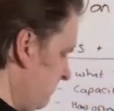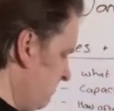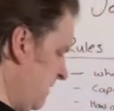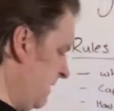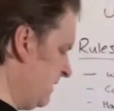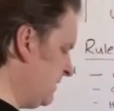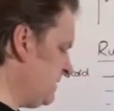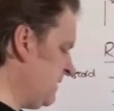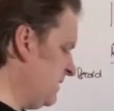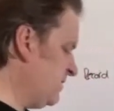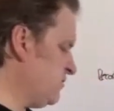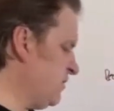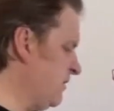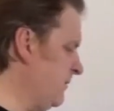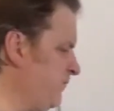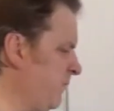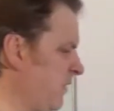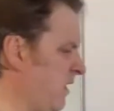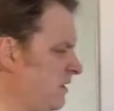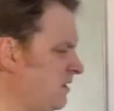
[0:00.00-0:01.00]

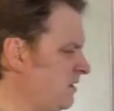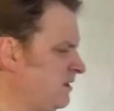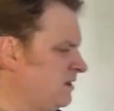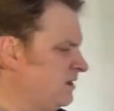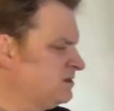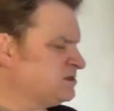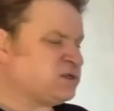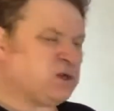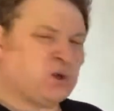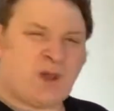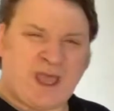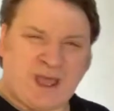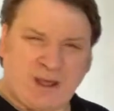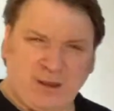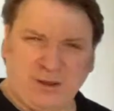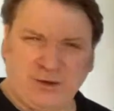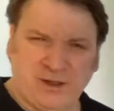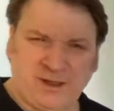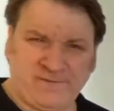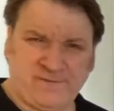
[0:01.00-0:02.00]
etc. So how
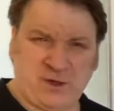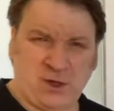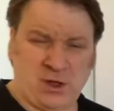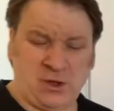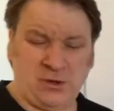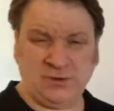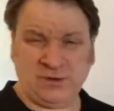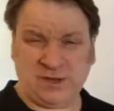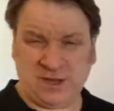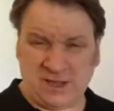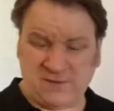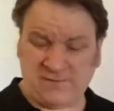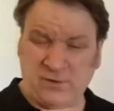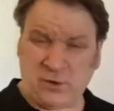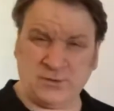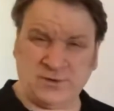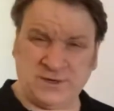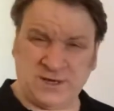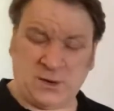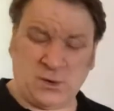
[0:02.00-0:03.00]
long have you owned it? Have you
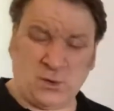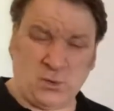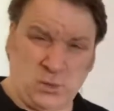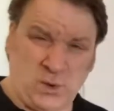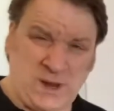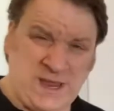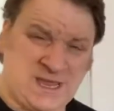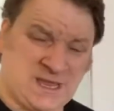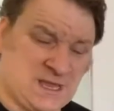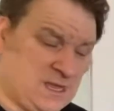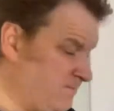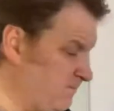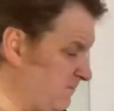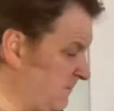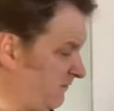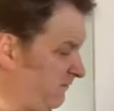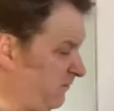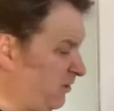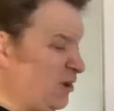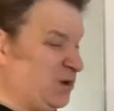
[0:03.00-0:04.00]
owned it a week?
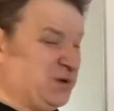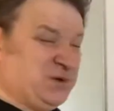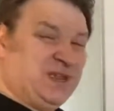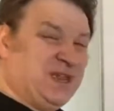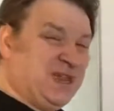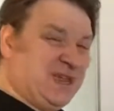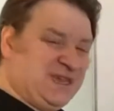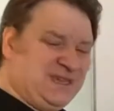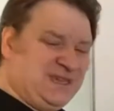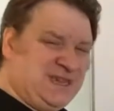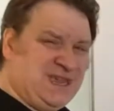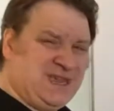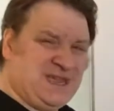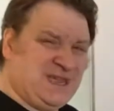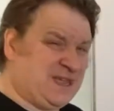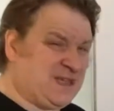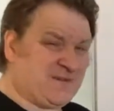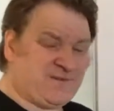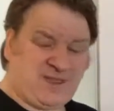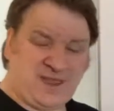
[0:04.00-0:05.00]
Have you owned it a
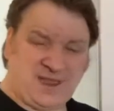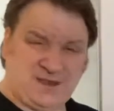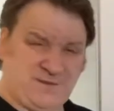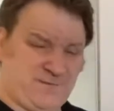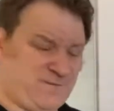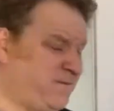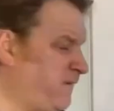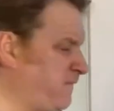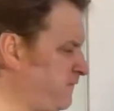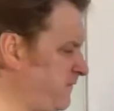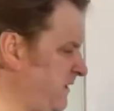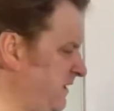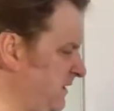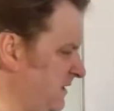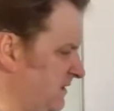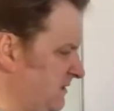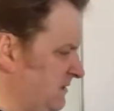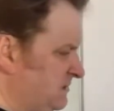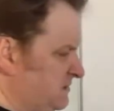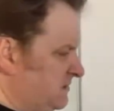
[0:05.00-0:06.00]
year? Have you had it 50
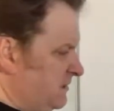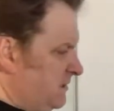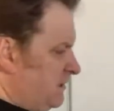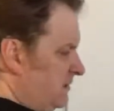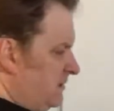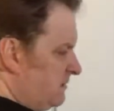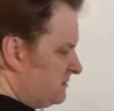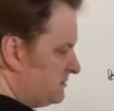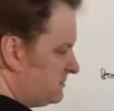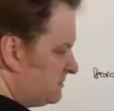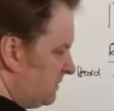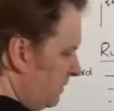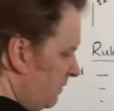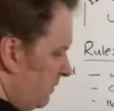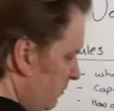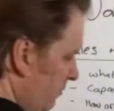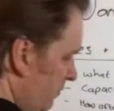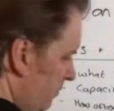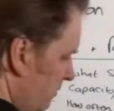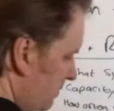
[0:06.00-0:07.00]
years?
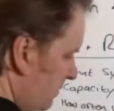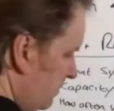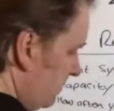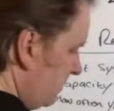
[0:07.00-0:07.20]
So